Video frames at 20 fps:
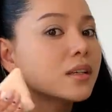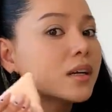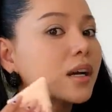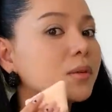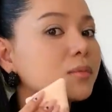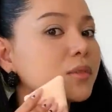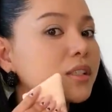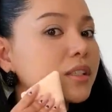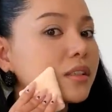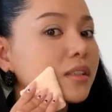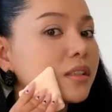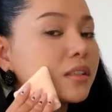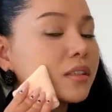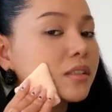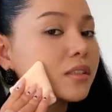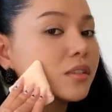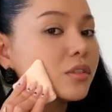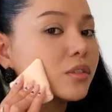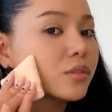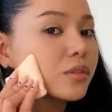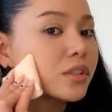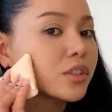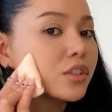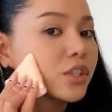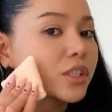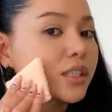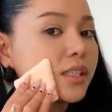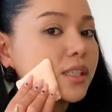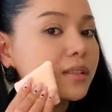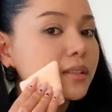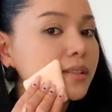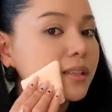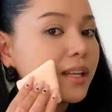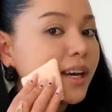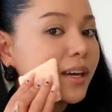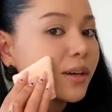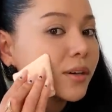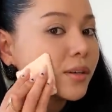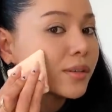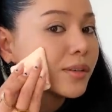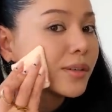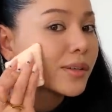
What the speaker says: I'm just gonna do the cheeks now.